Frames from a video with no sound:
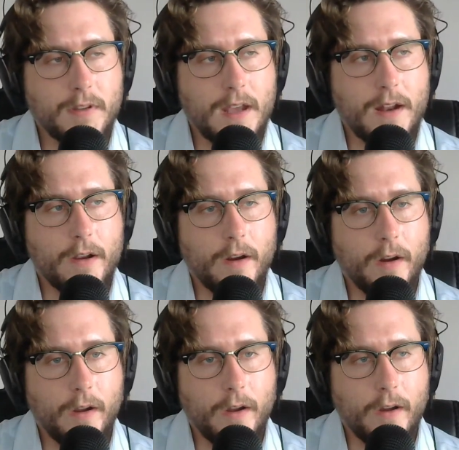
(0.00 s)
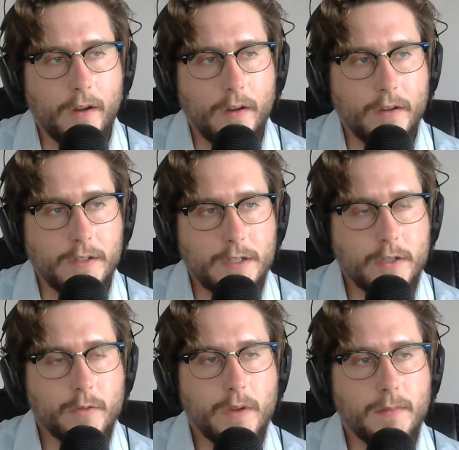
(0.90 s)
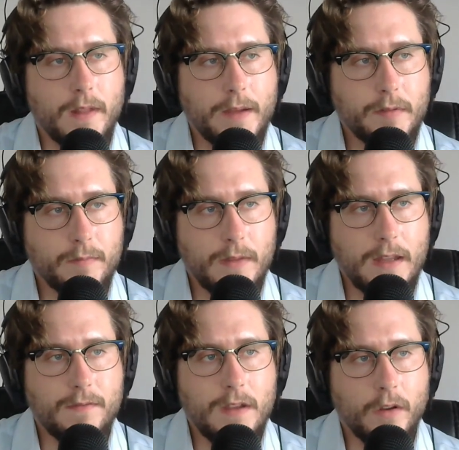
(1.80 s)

put together a streamlined